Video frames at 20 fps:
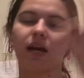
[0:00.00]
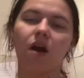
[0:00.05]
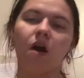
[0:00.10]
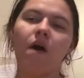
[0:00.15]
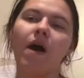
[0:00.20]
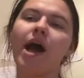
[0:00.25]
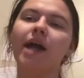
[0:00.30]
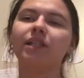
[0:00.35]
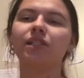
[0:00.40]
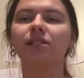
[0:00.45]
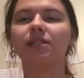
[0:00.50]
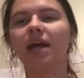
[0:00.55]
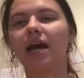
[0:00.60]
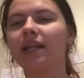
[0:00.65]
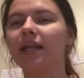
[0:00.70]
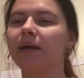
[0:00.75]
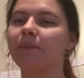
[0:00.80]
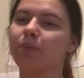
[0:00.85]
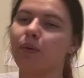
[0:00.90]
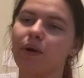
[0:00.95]
oh, I
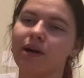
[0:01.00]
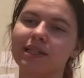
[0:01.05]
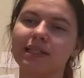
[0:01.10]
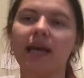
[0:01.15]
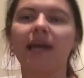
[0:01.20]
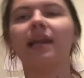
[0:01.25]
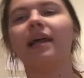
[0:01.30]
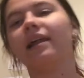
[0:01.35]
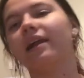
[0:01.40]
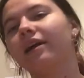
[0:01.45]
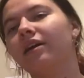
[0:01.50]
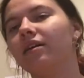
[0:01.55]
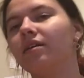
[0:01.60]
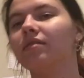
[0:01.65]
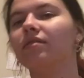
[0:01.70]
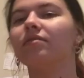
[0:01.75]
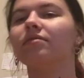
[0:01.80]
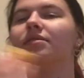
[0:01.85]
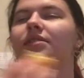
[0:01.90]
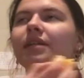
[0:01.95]
like boys and I like
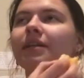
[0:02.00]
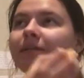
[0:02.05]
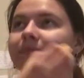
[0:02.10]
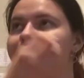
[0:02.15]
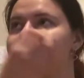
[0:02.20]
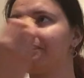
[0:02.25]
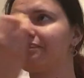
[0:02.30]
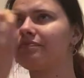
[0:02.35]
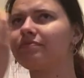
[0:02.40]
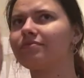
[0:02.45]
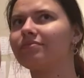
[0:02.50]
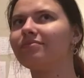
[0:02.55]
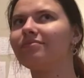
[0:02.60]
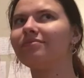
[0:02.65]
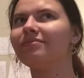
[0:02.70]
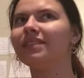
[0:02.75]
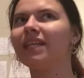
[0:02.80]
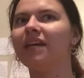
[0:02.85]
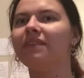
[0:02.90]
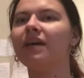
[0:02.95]
girls, like,
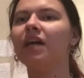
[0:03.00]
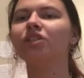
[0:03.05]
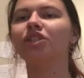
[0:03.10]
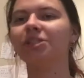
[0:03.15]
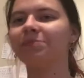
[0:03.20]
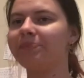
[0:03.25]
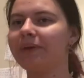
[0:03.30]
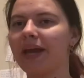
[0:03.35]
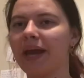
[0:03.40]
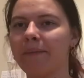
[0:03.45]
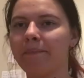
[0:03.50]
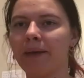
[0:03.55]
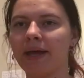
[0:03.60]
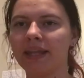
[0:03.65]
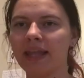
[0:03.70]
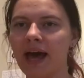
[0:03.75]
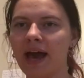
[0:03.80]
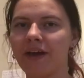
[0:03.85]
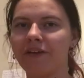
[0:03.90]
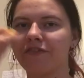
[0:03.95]
and that just became my
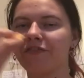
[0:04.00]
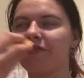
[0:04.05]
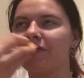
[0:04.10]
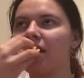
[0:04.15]
life.